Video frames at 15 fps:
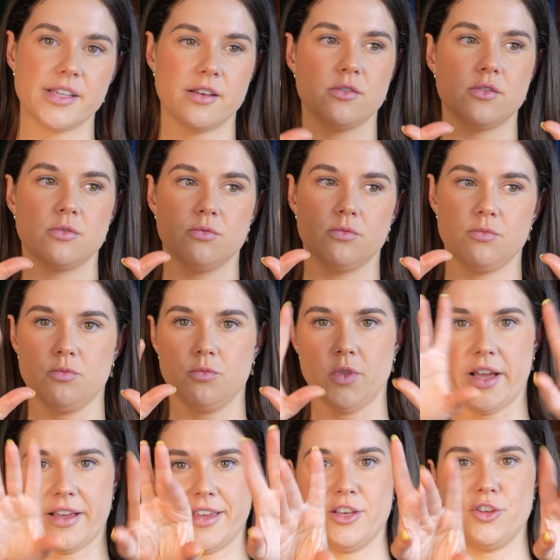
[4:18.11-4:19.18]
And
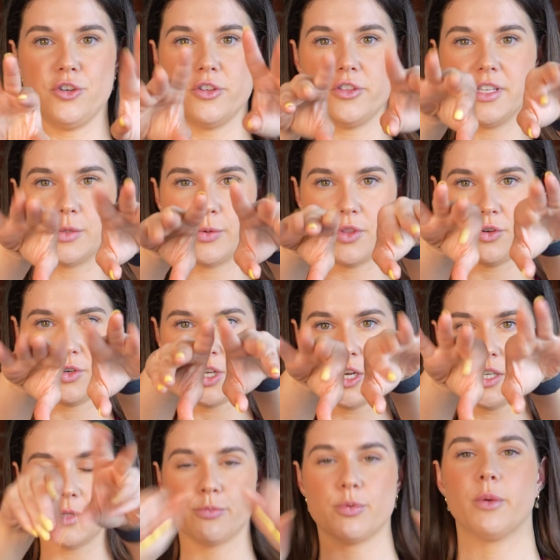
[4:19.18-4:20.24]
like, can you do this with your
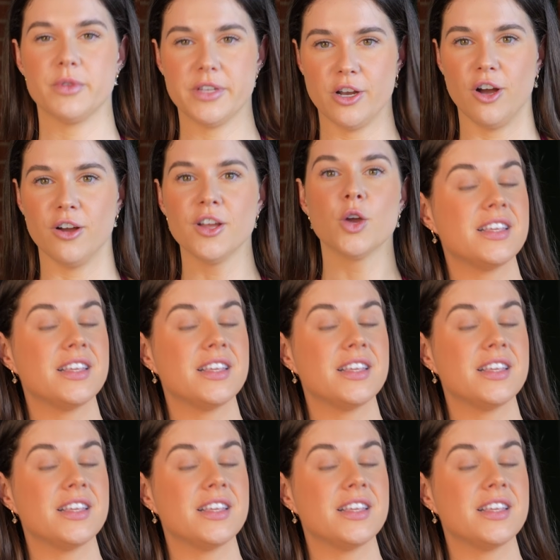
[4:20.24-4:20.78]
toes? Probably not.